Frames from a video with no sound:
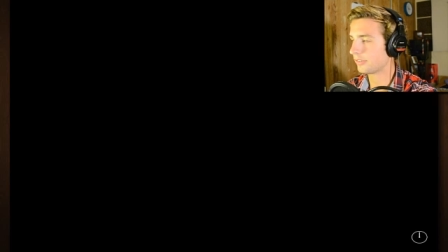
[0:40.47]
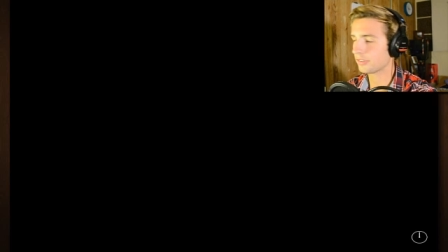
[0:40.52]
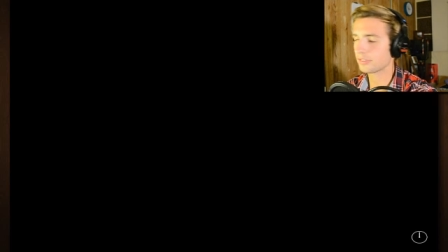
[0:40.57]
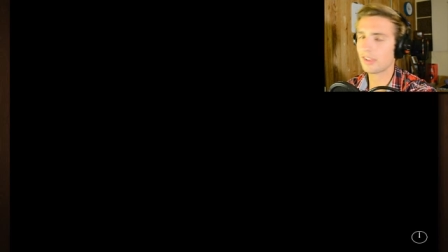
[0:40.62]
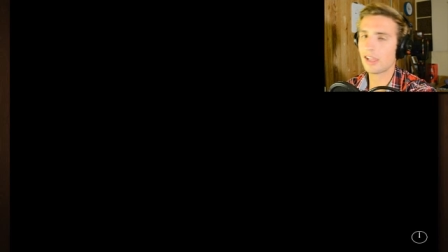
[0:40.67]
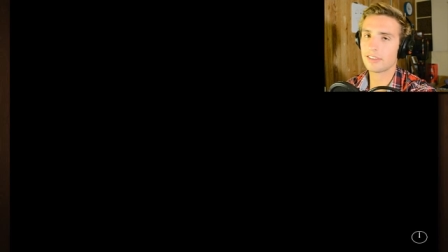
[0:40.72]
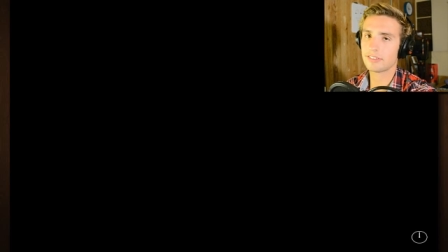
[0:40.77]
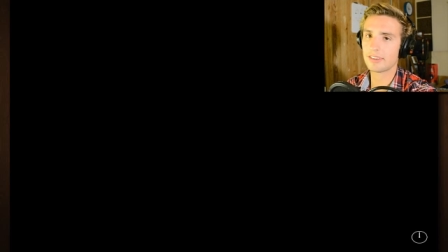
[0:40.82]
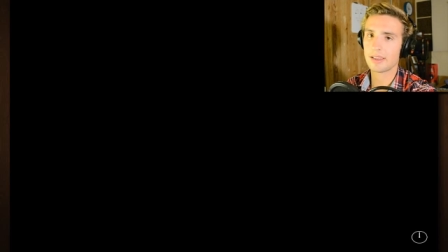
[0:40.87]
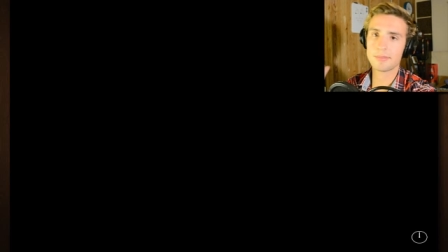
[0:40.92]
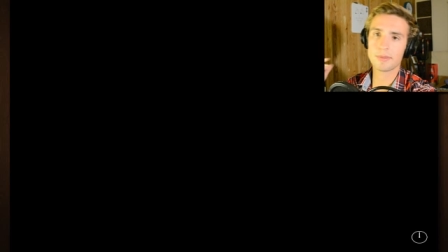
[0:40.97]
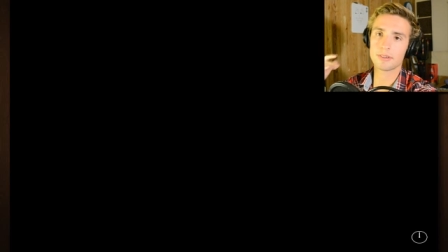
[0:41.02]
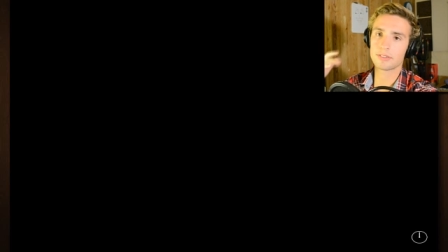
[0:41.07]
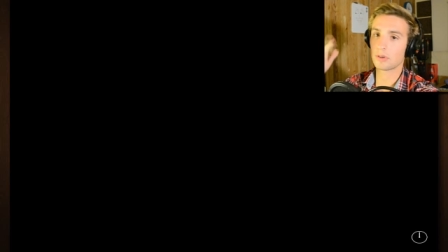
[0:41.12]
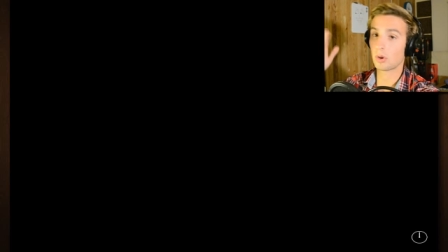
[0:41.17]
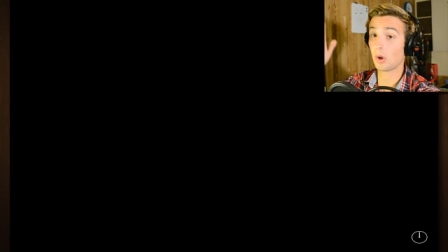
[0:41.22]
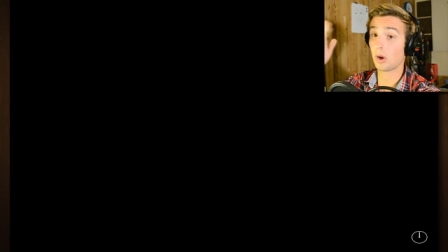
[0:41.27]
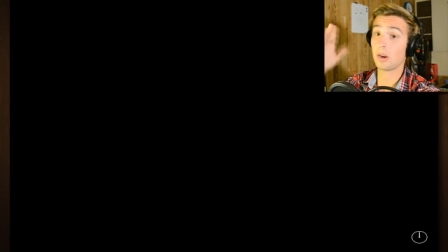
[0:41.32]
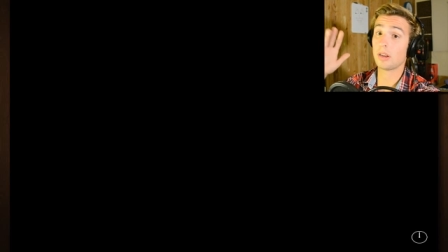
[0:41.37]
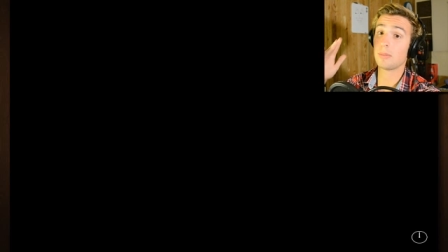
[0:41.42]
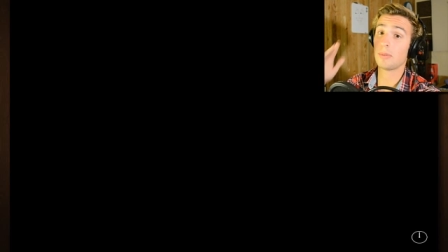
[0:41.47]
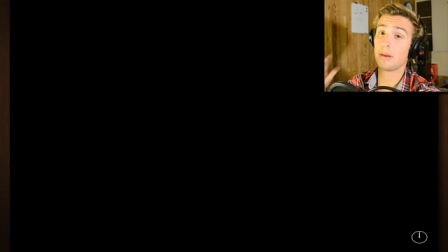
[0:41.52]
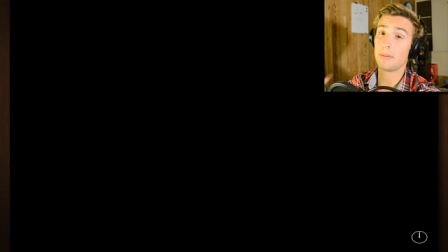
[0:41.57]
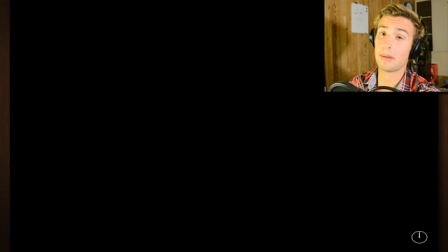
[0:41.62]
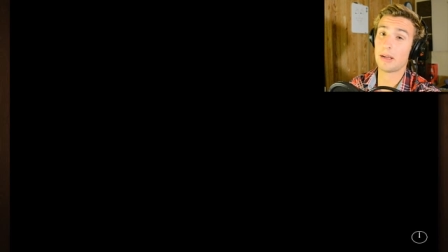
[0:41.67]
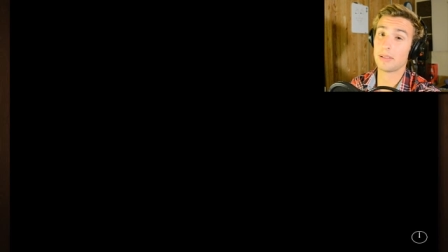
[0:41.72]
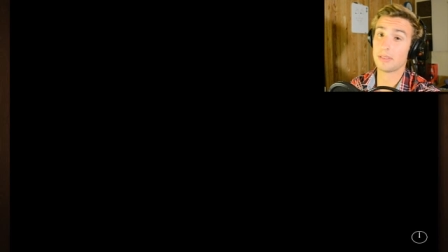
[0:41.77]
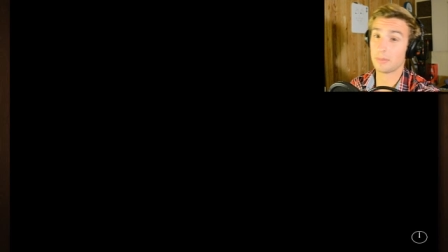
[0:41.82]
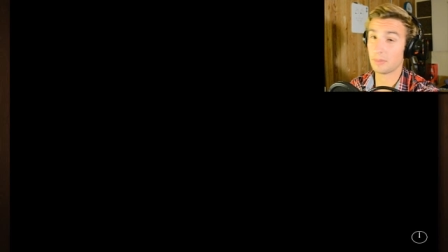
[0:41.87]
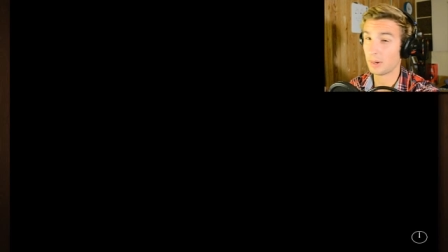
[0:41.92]
Because last time there was a whole argument
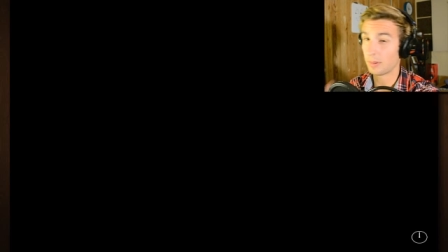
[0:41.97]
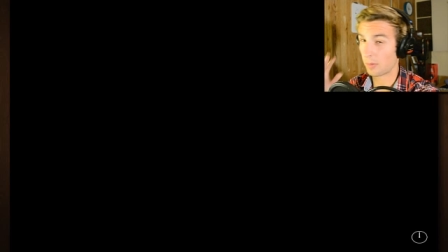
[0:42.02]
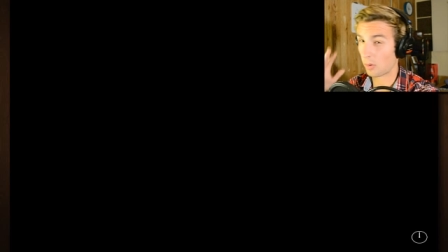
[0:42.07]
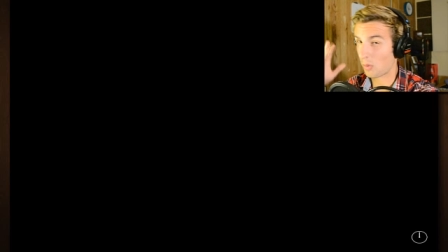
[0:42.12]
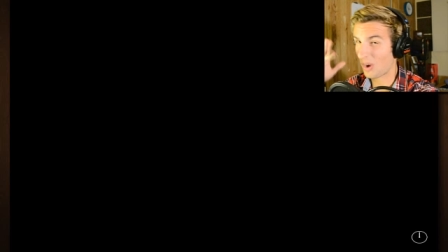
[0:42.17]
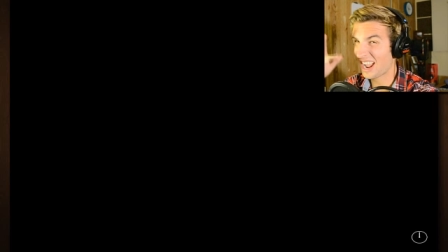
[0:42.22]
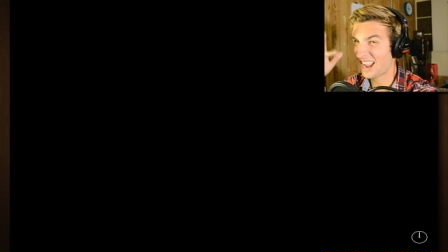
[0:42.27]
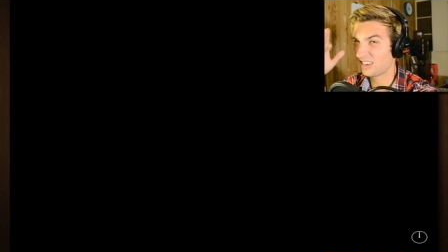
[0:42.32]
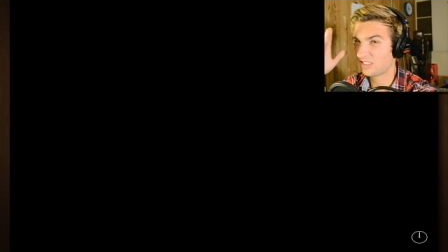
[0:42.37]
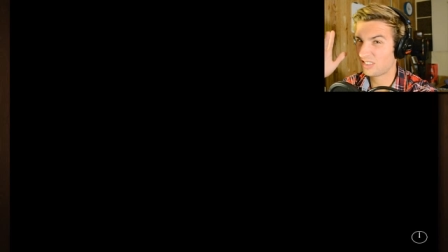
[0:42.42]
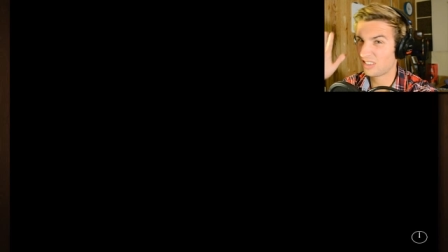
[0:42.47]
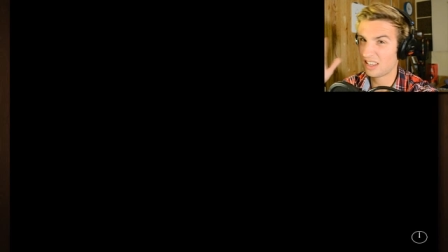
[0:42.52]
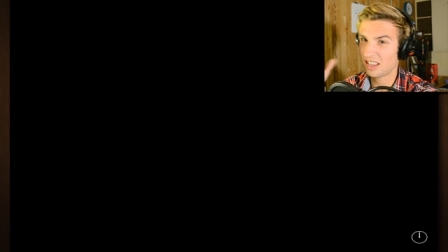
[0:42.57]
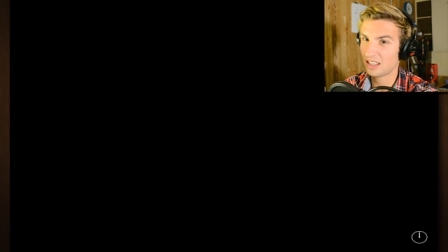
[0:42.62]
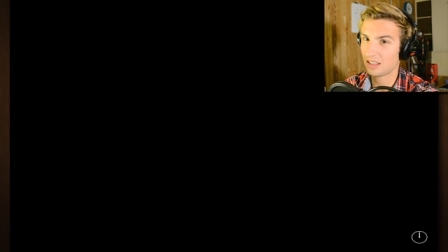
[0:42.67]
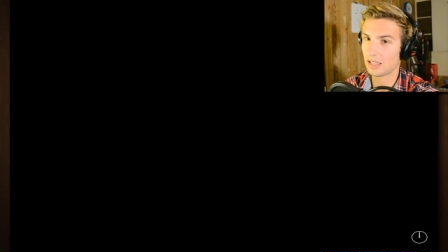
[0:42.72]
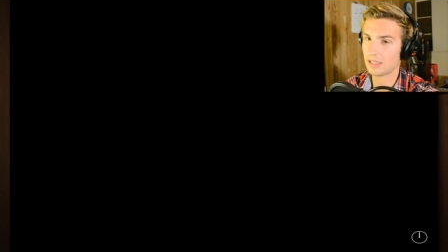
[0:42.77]
about the minimum wage thing,